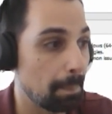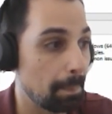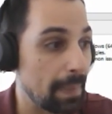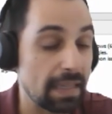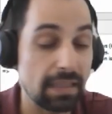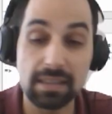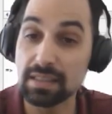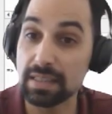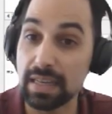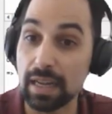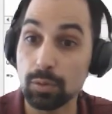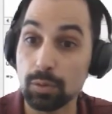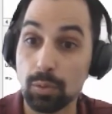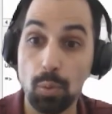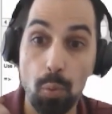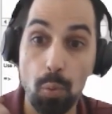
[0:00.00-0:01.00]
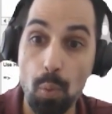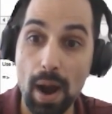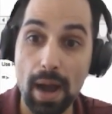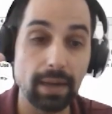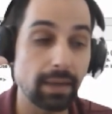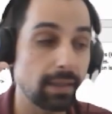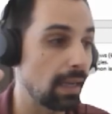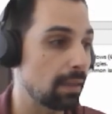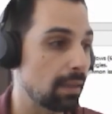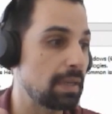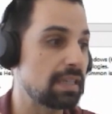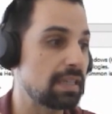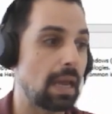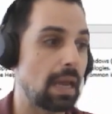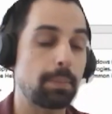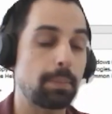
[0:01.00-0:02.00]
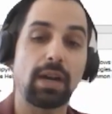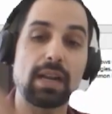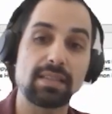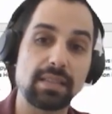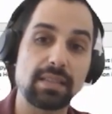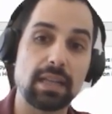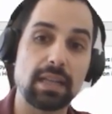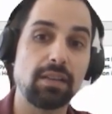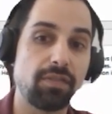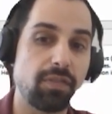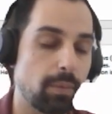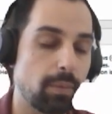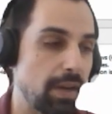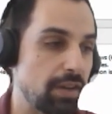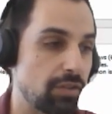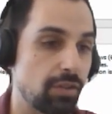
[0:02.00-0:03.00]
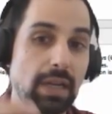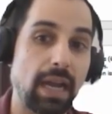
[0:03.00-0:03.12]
bit set to 1, that means I'm going to send information.